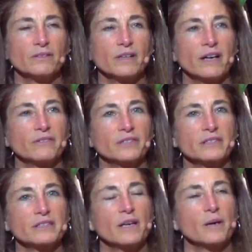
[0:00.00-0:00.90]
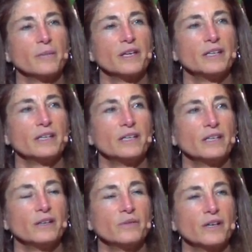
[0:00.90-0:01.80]
traveling some, and
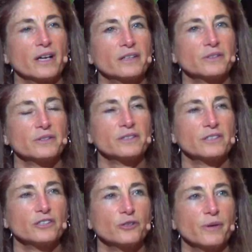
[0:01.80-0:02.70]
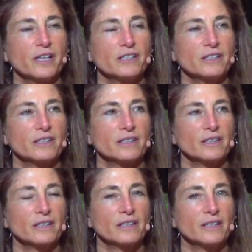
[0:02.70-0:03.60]
he got into a
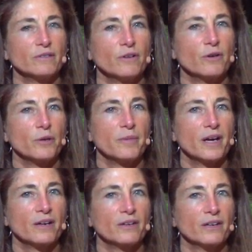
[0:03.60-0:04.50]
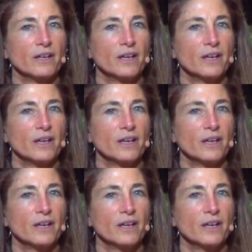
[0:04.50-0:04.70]
situation that he wrote about